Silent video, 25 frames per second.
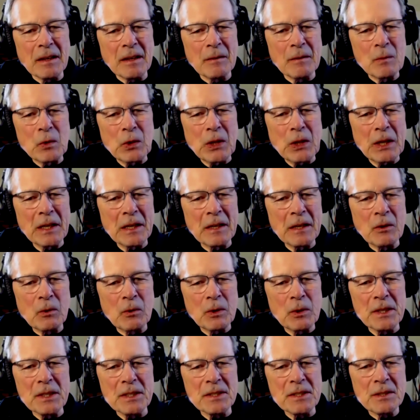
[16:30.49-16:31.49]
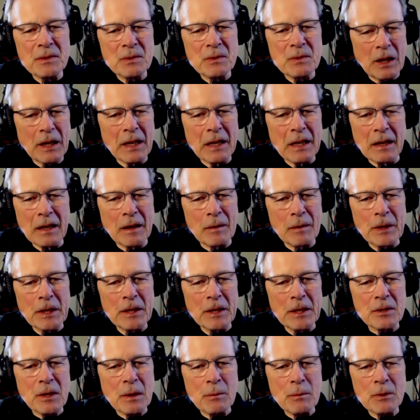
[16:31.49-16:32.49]
I um, mean, the yeah. increase, right? I mean,
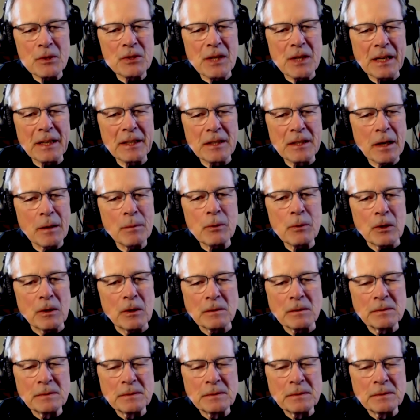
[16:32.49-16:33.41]
it's almost yeah. like double.